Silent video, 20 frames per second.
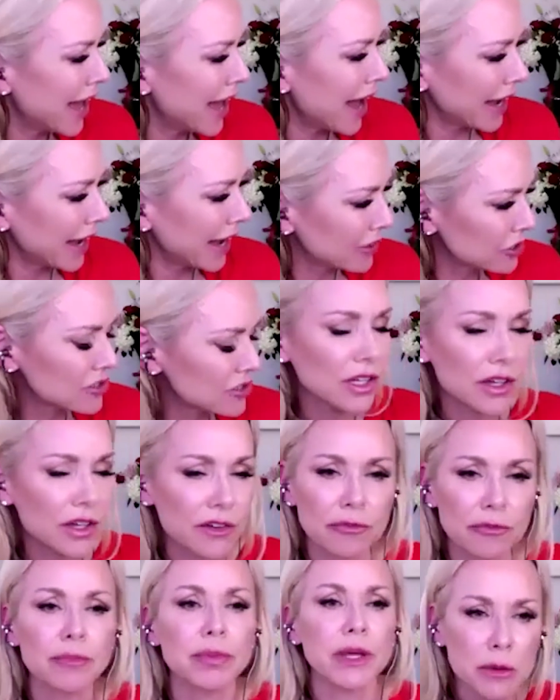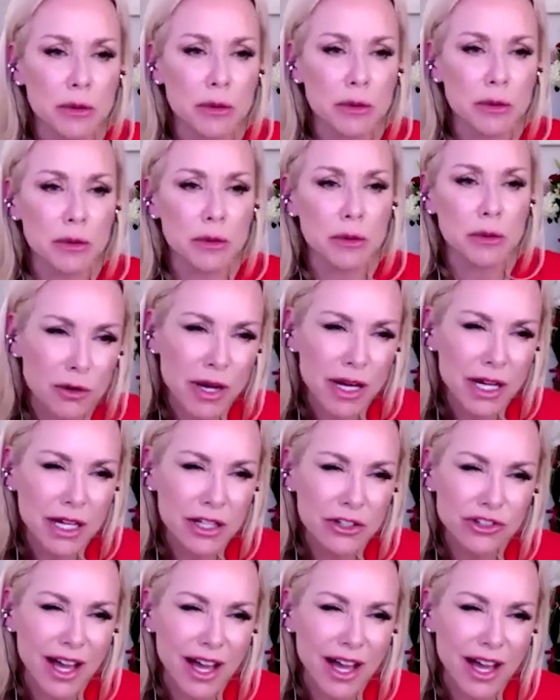I just love people so much.